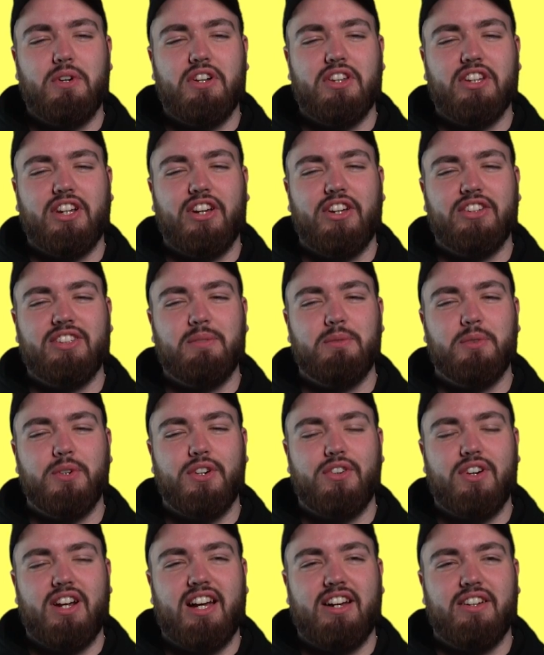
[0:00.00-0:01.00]
One of the girls he
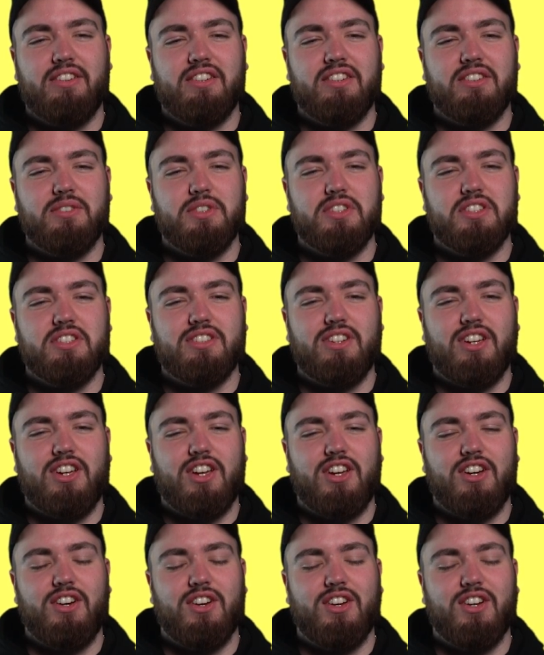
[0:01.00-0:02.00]
brought round was a
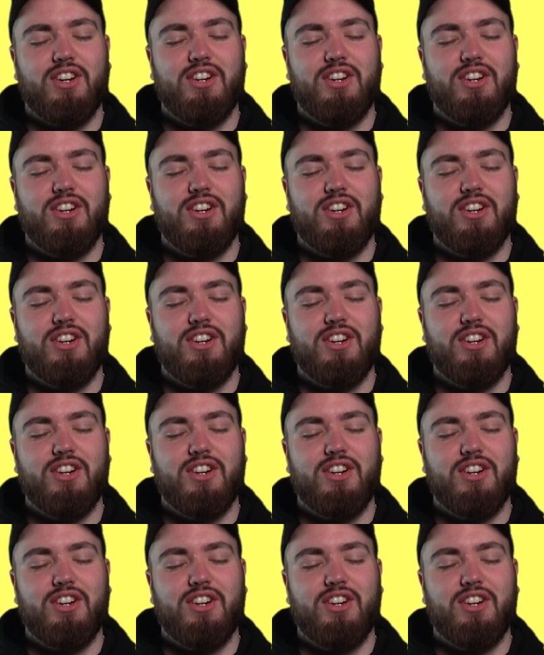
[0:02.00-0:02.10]
girl